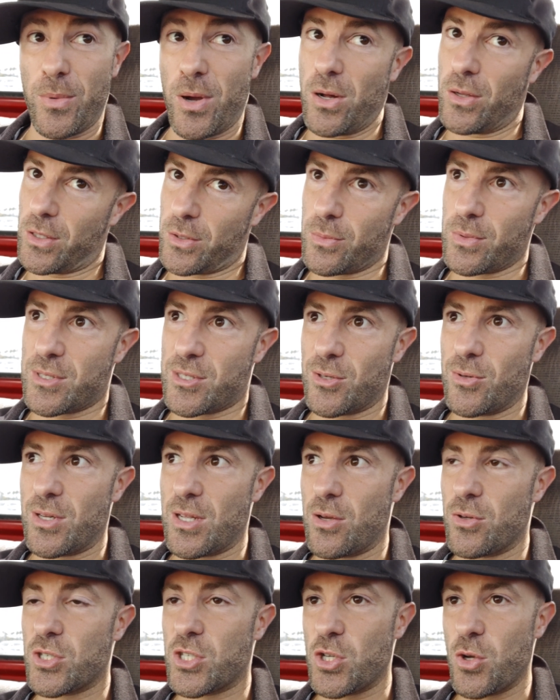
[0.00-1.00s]
Hollywood
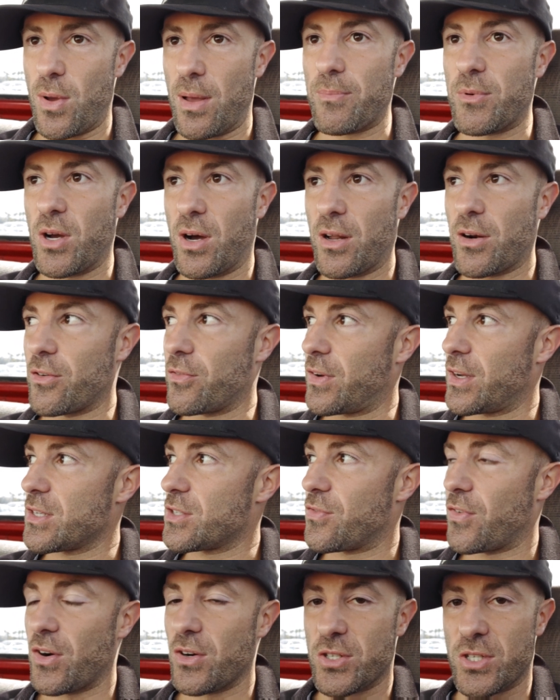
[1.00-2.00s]
Studios to EPCOT or
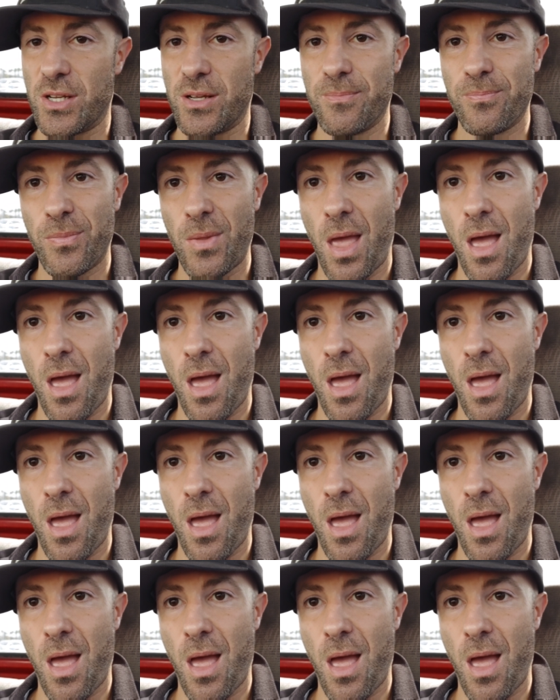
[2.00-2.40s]
vice versa,